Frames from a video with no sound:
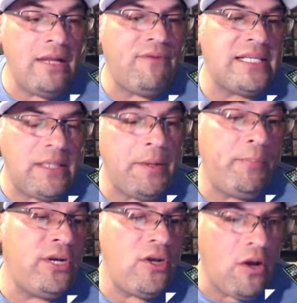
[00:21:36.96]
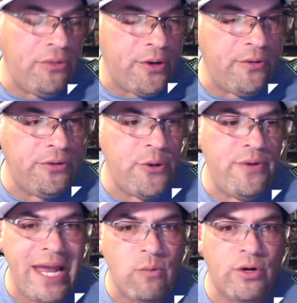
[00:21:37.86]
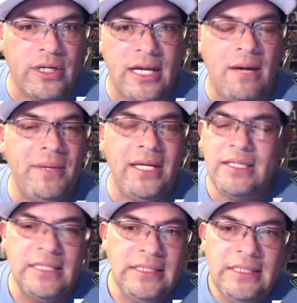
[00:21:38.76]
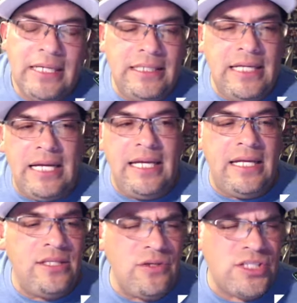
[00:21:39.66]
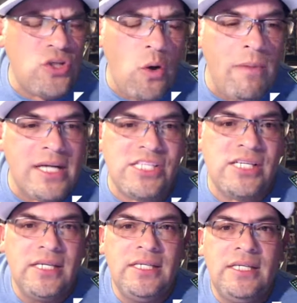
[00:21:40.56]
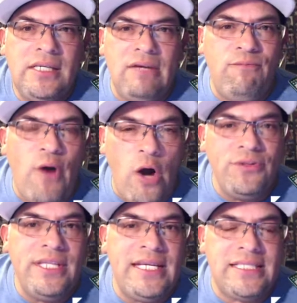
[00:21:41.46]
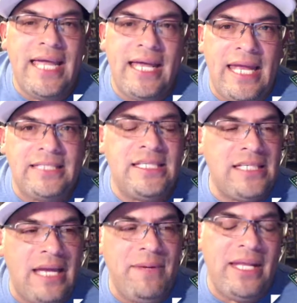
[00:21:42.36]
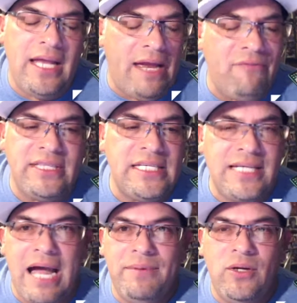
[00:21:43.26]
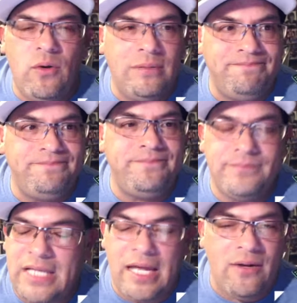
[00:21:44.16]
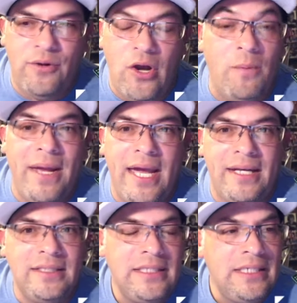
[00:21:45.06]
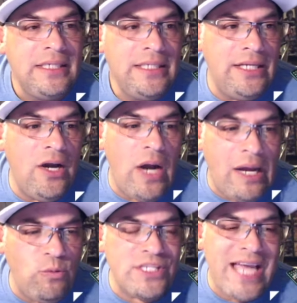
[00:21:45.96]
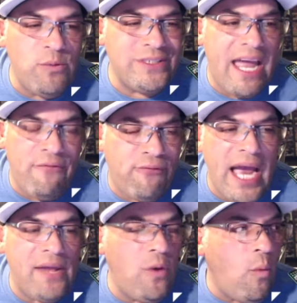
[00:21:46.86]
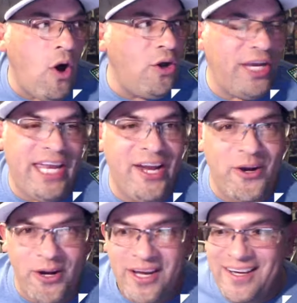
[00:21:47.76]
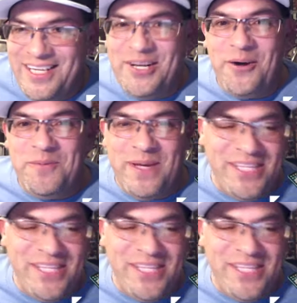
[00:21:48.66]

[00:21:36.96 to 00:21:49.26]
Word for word: it, there's so much involved in this that it's. I mean, everything's got to be going. Hmm, I don't know, man. You know, I wish I was that fly on the wall to hear. You know what I mean? The conversations of of what was going on.